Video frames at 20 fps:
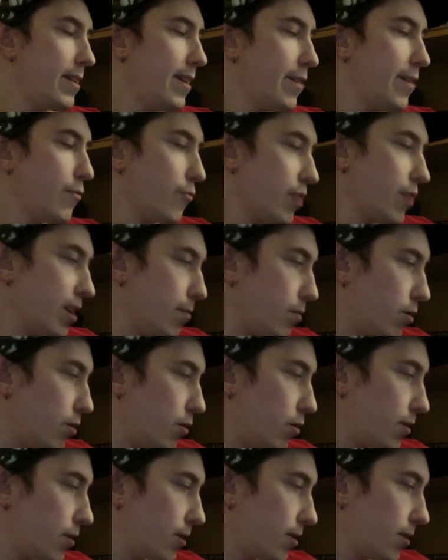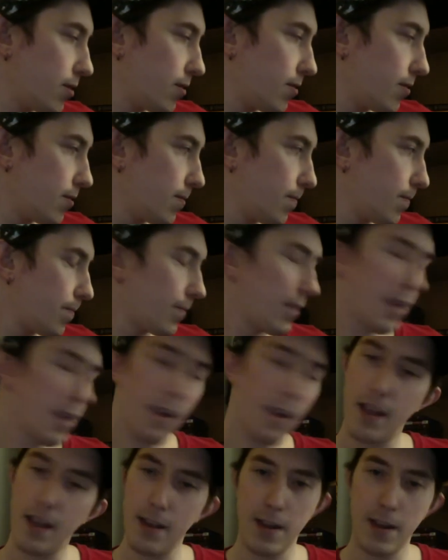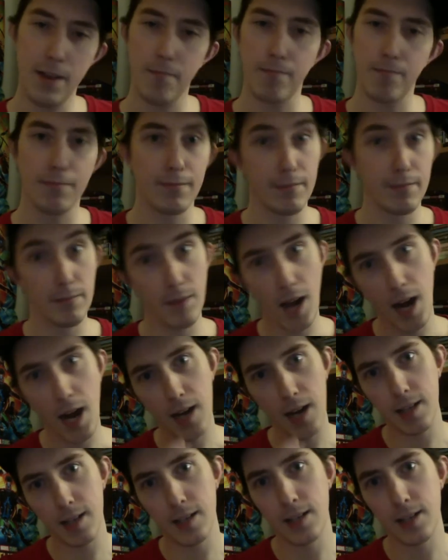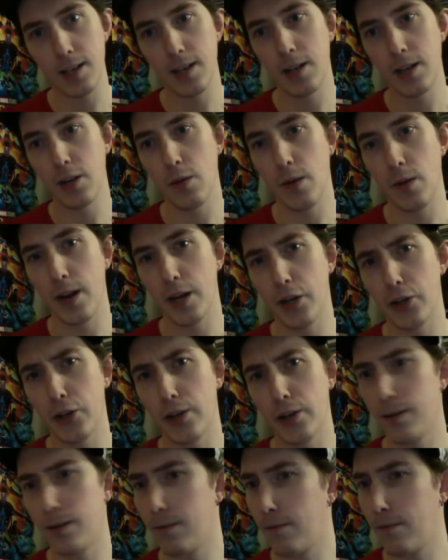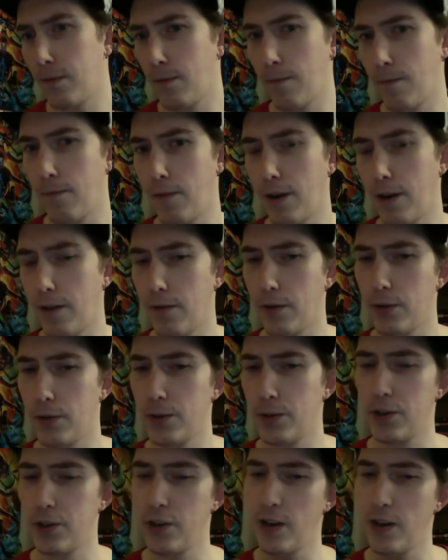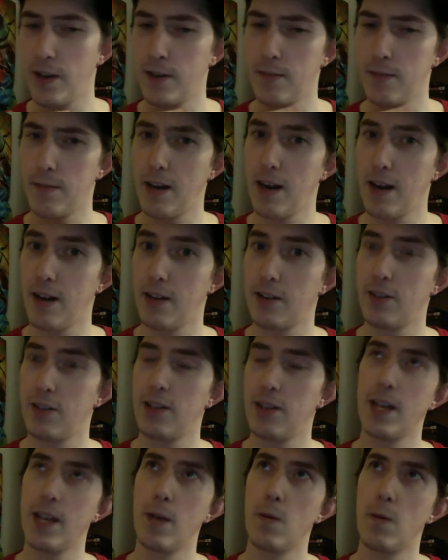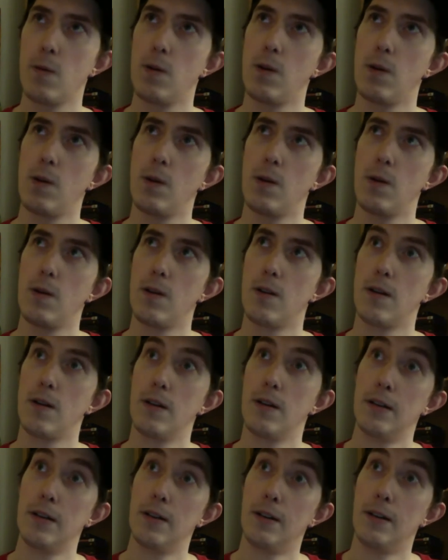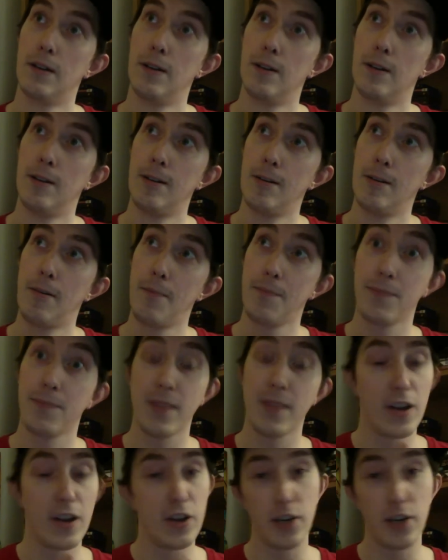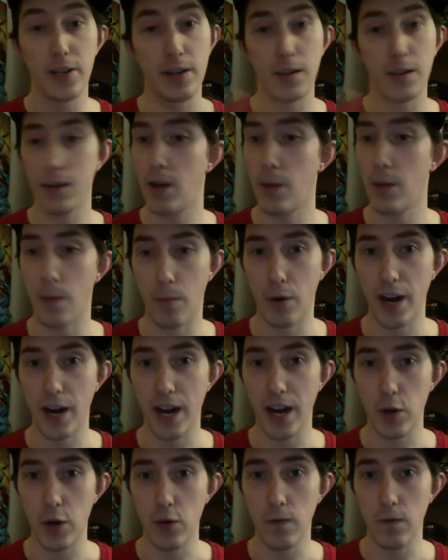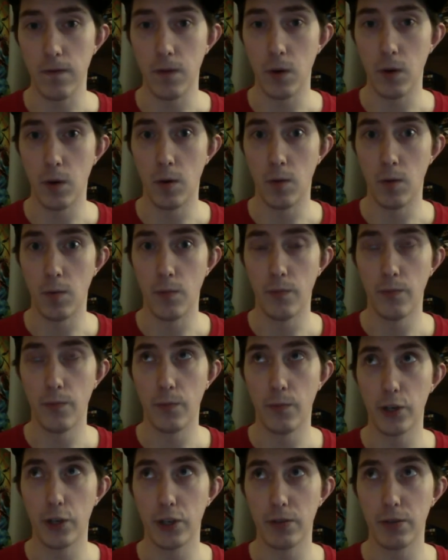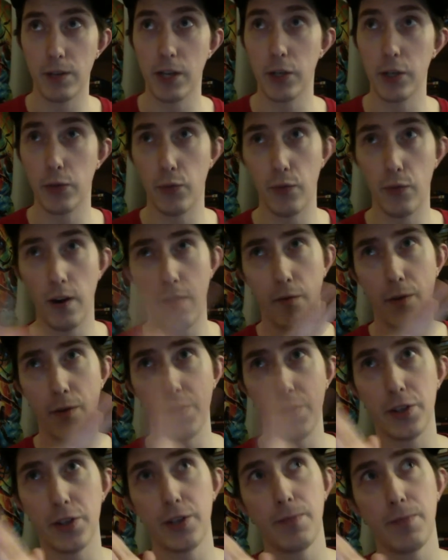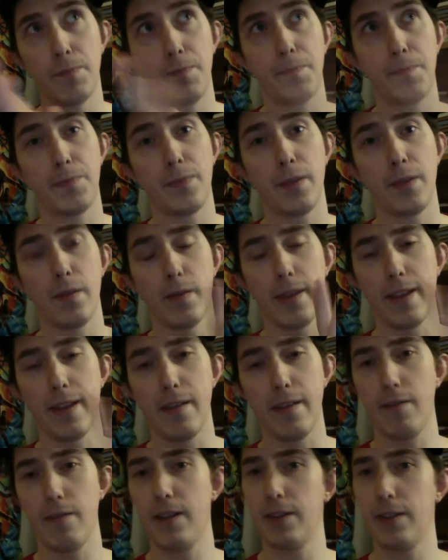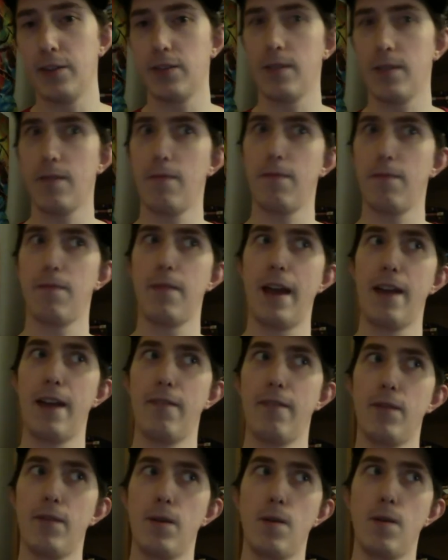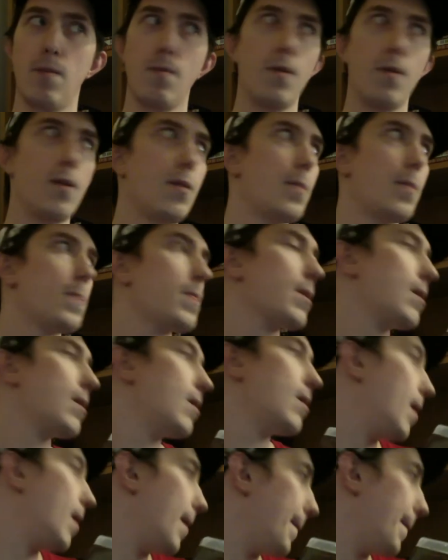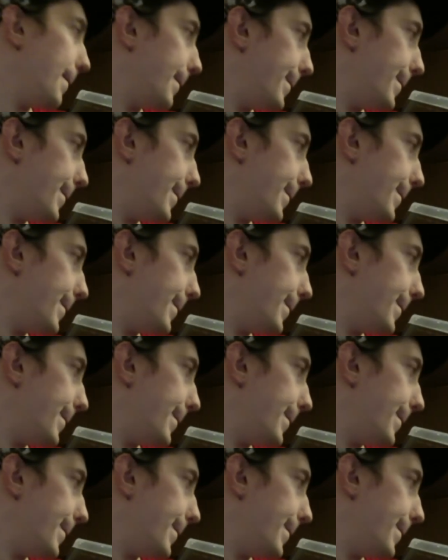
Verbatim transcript: reboot in not a continuation from Freddy vs. Jason, be it a sequel or just another brand new film which does reference the events of that film. Um,